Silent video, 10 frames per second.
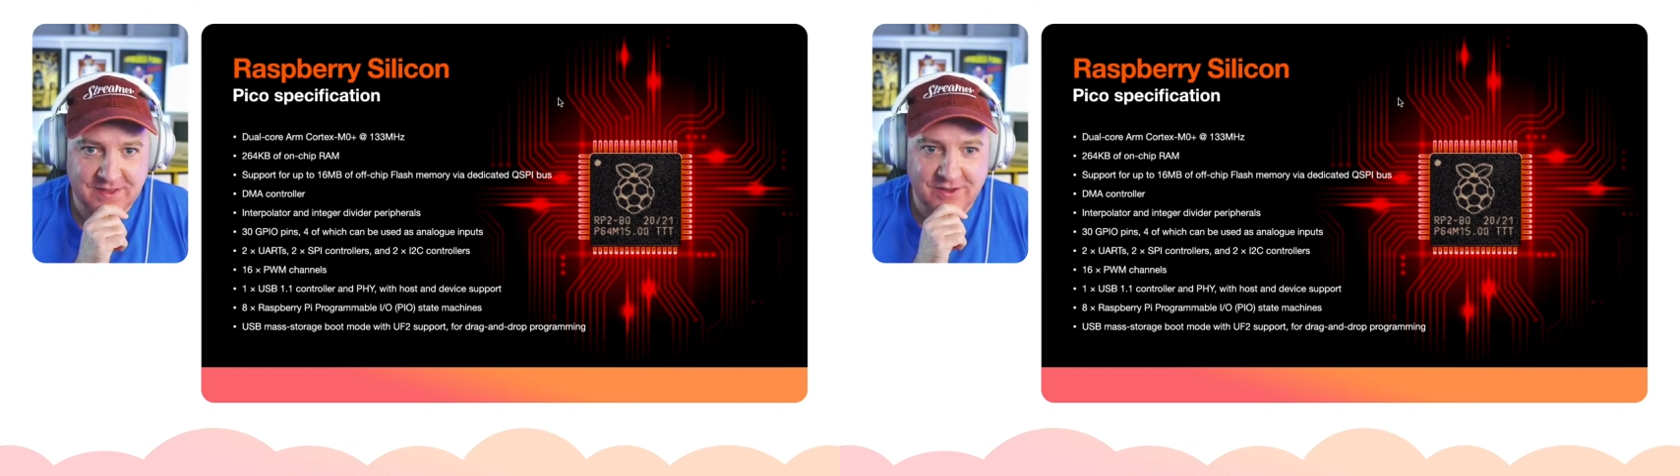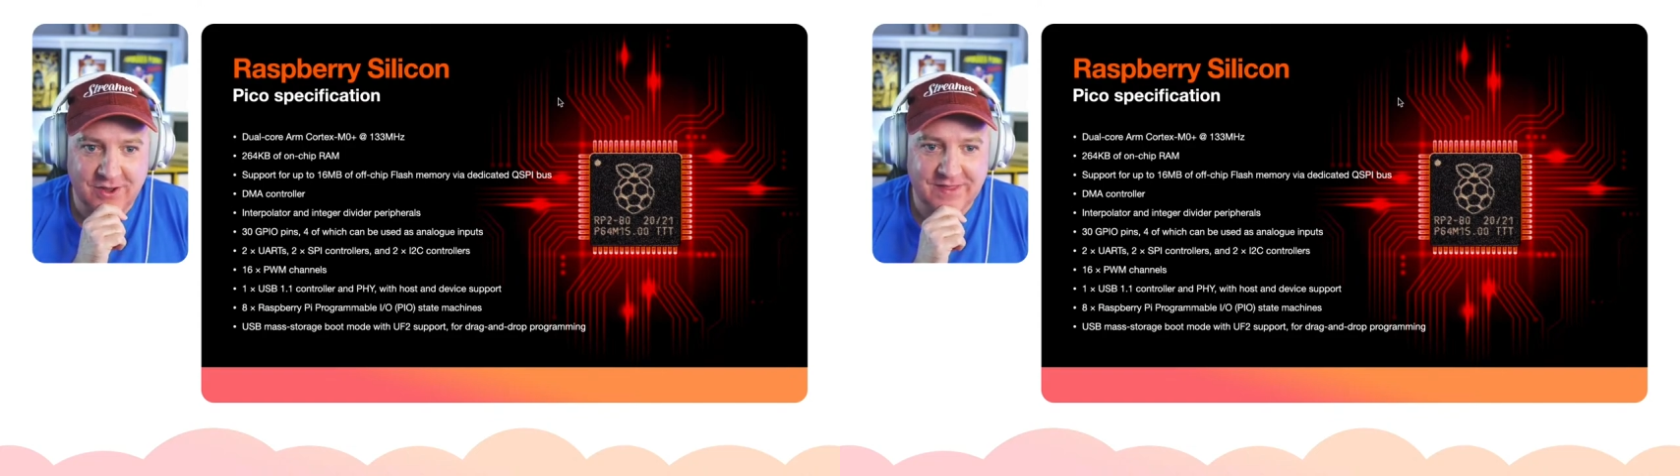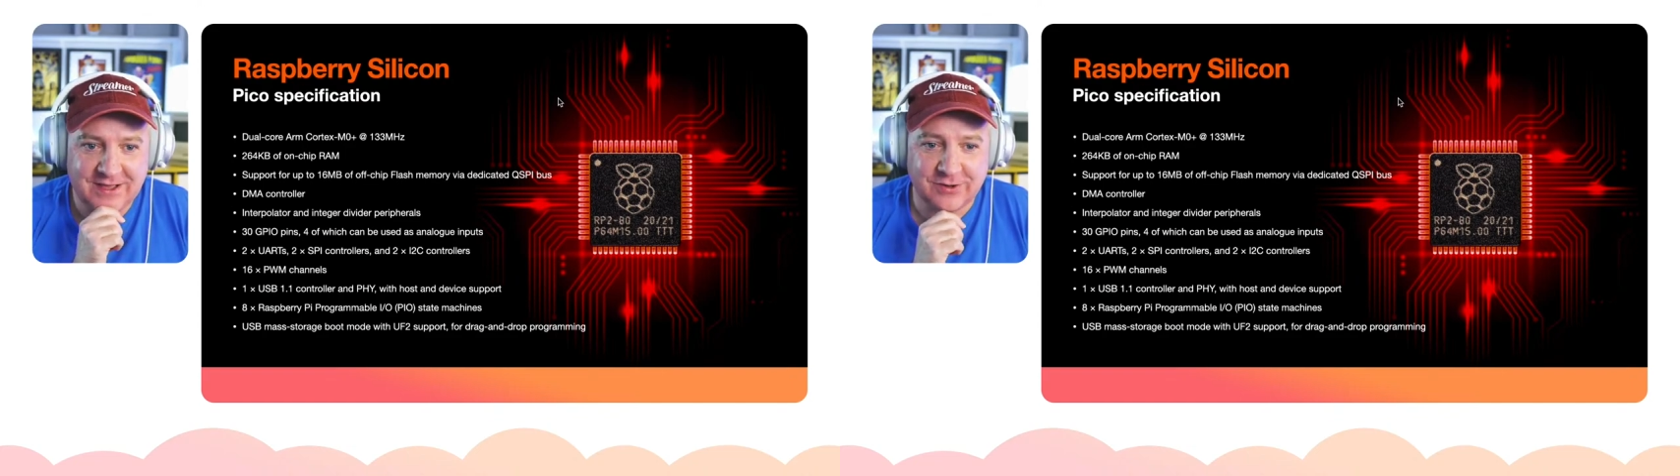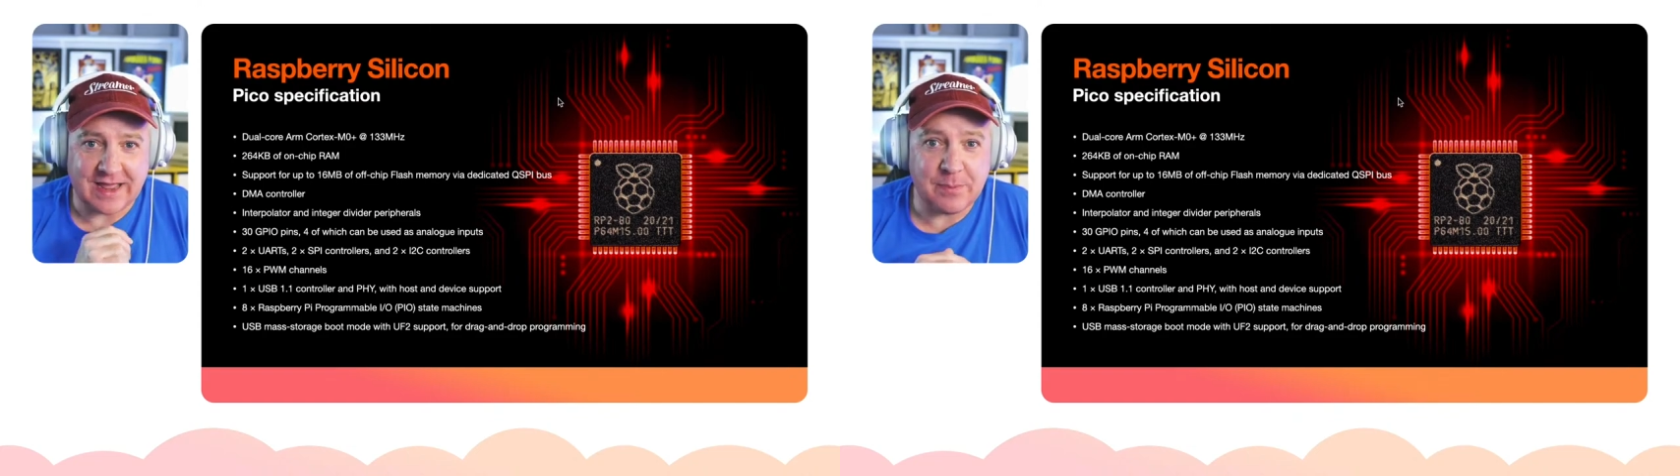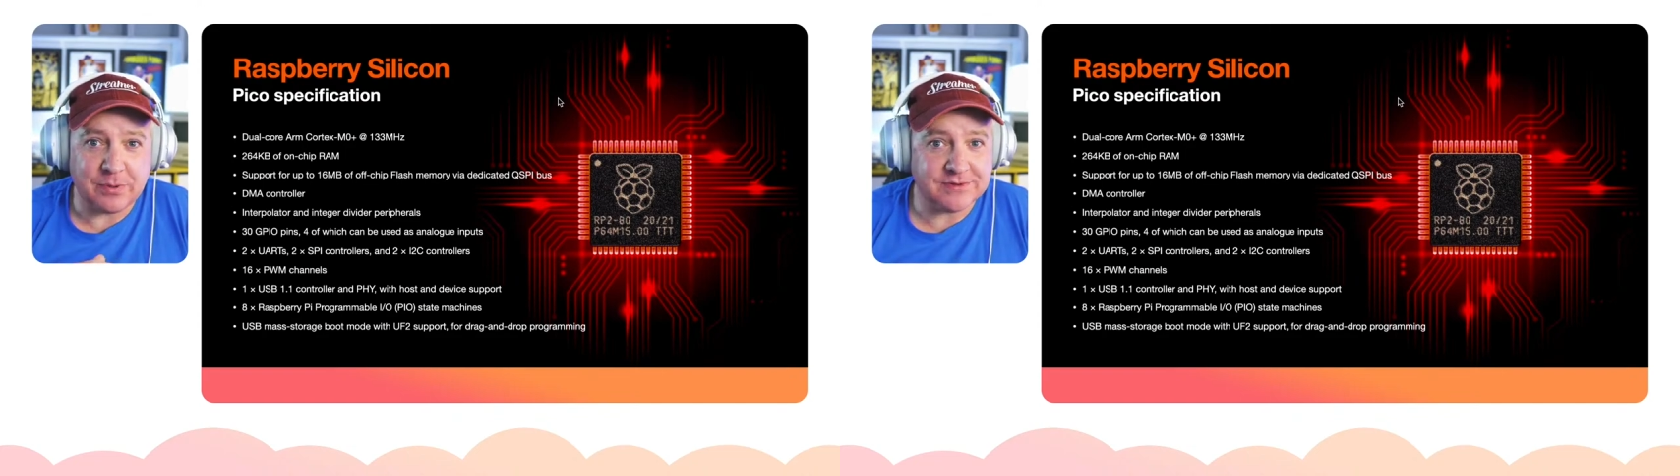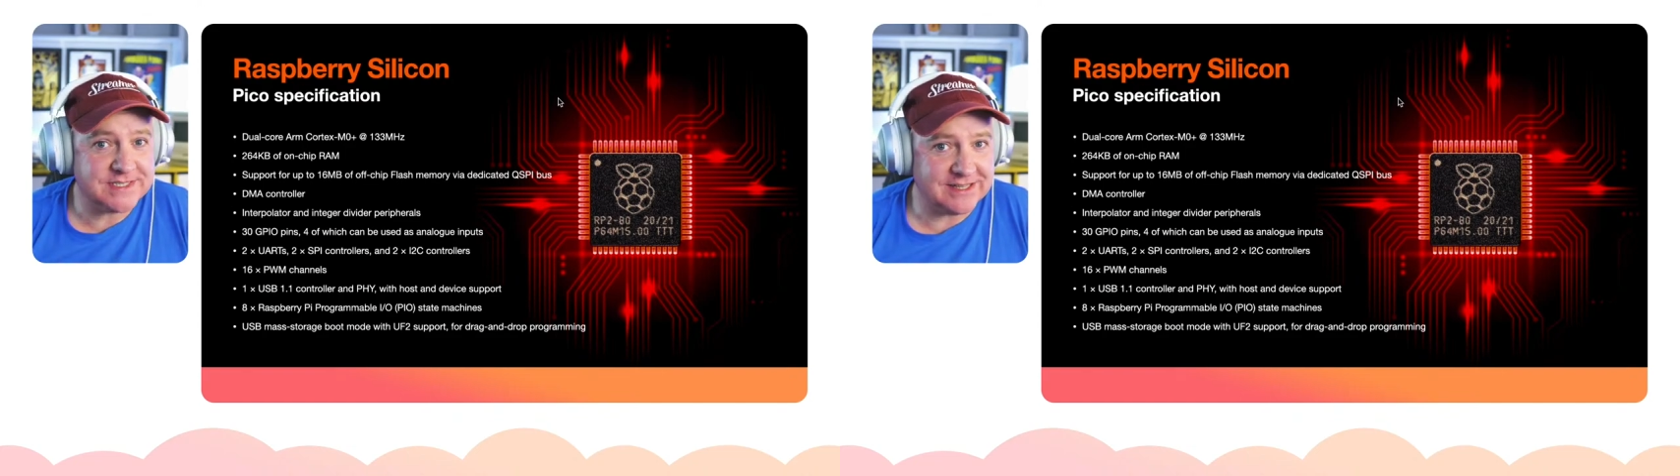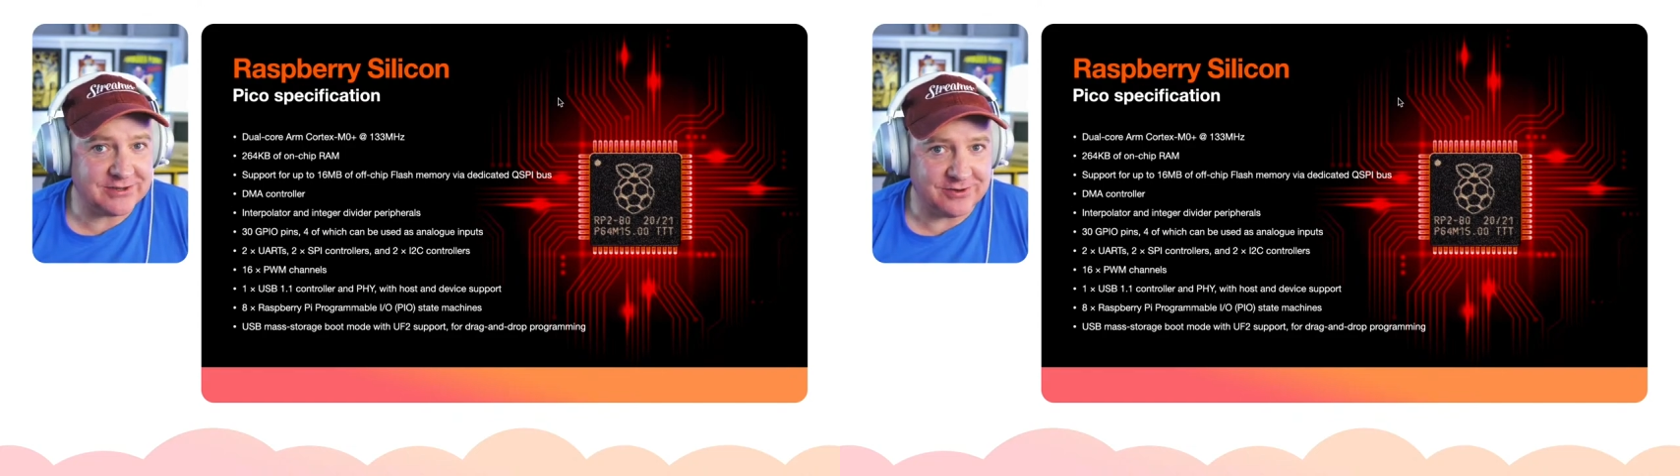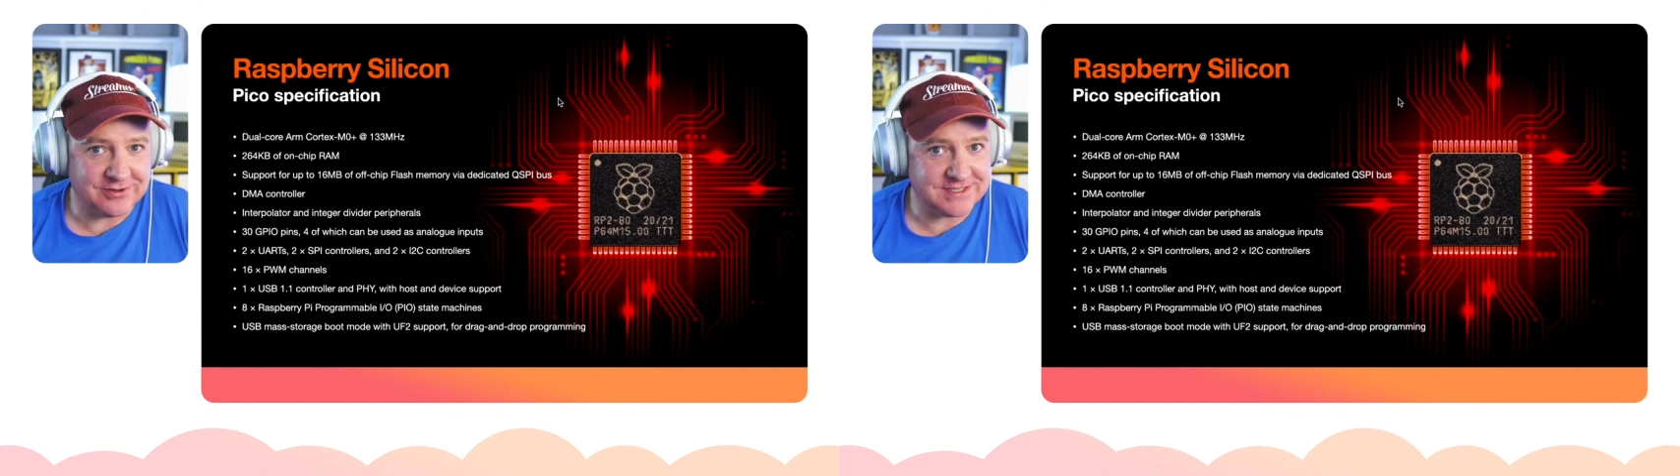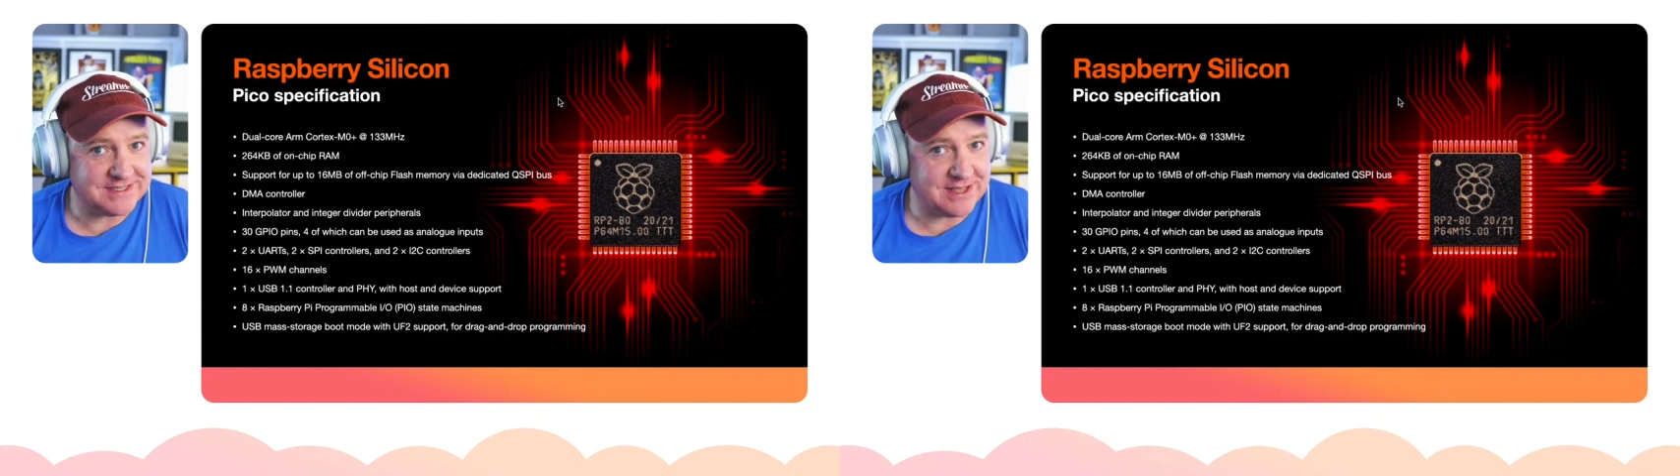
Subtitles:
They call it Apple Silicon because it's